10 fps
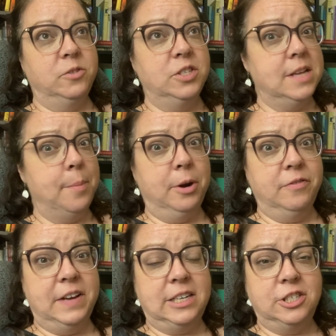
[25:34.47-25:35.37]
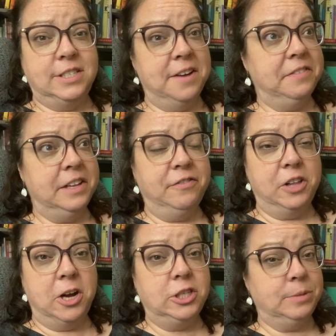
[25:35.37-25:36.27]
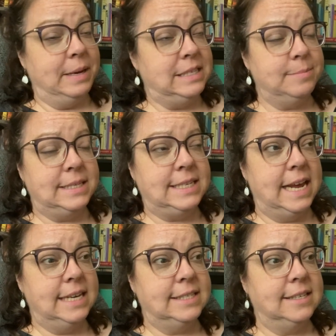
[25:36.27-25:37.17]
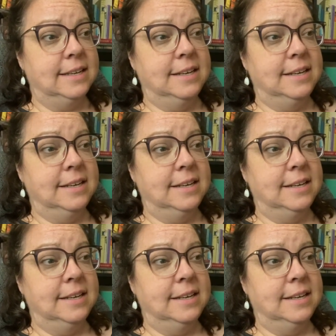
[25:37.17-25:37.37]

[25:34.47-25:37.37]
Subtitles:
She's not perfect. She's definitely flawed. She made some mistakes,